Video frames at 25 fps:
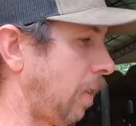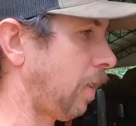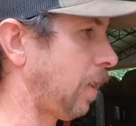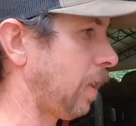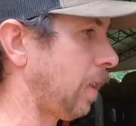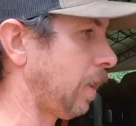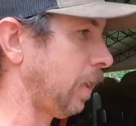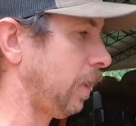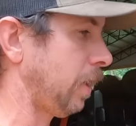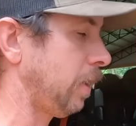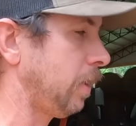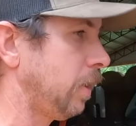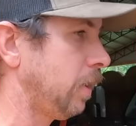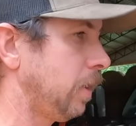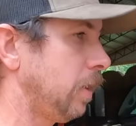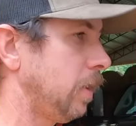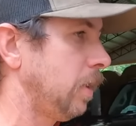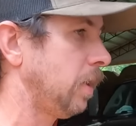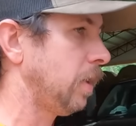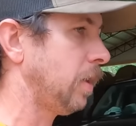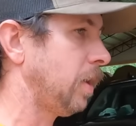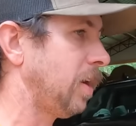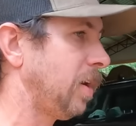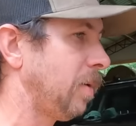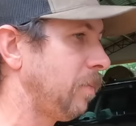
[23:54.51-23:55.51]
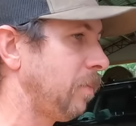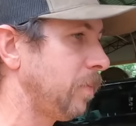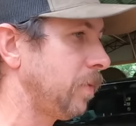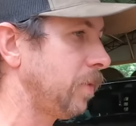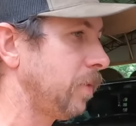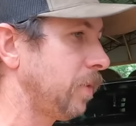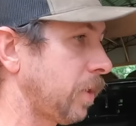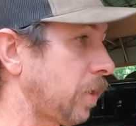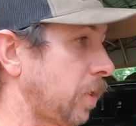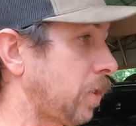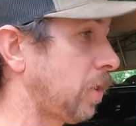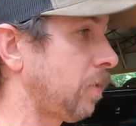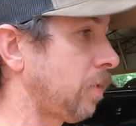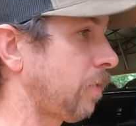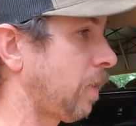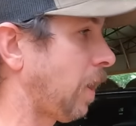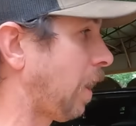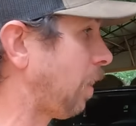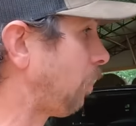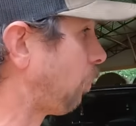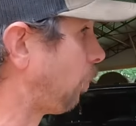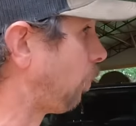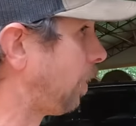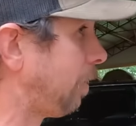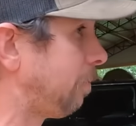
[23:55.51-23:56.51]
hay that could have
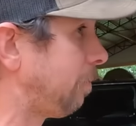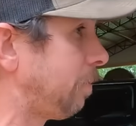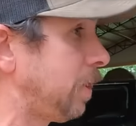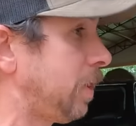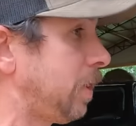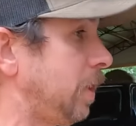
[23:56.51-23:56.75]
gotten wet, but